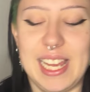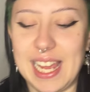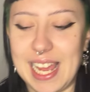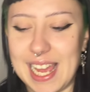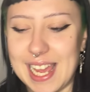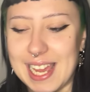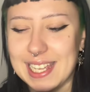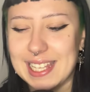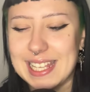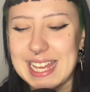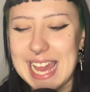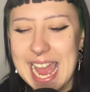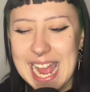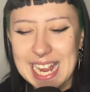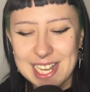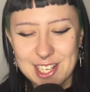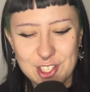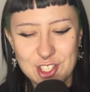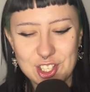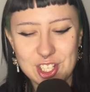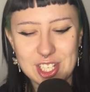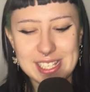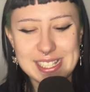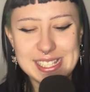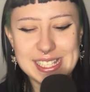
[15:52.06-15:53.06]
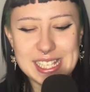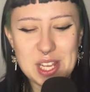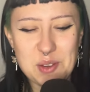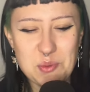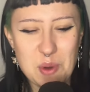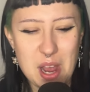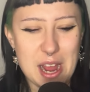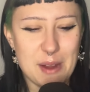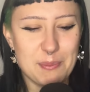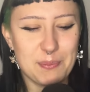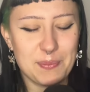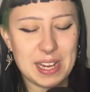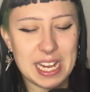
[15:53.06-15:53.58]
again do you see
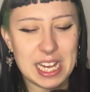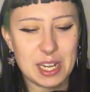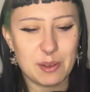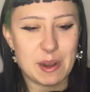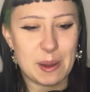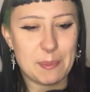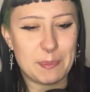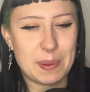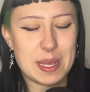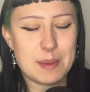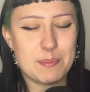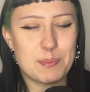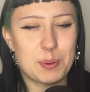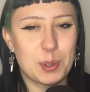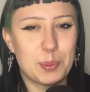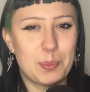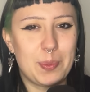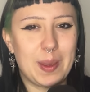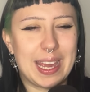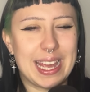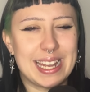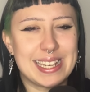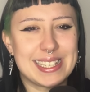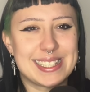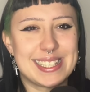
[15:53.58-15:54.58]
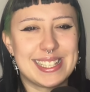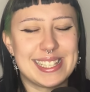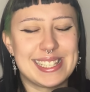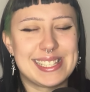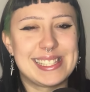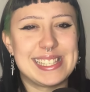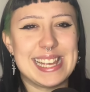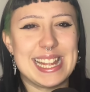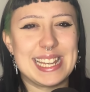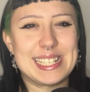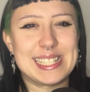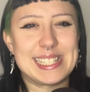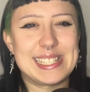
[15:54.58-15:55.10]
what i mean when people begin to
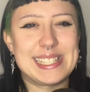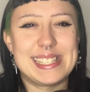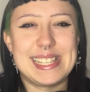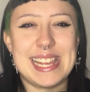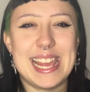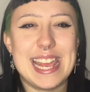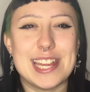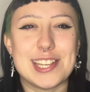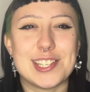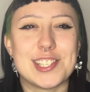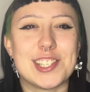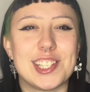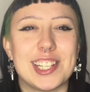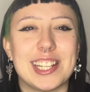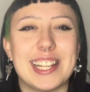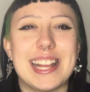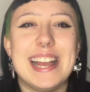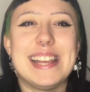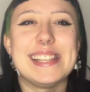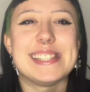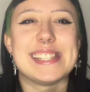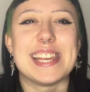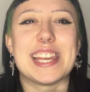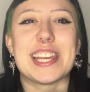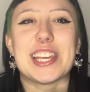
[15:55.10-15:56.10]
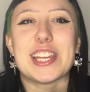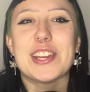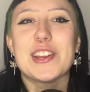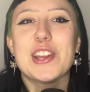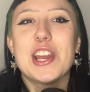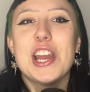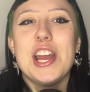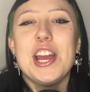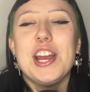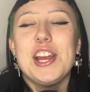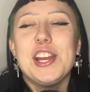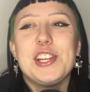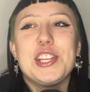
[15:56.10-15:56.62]
sensationalize it you,
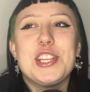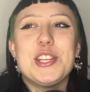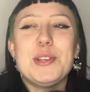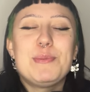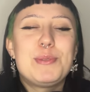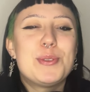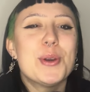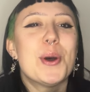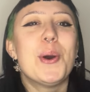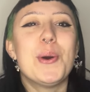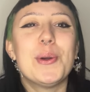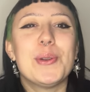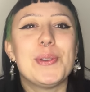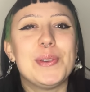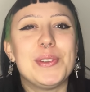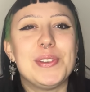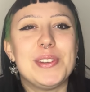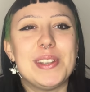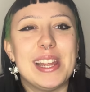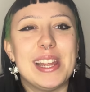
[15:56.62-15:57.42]
you don't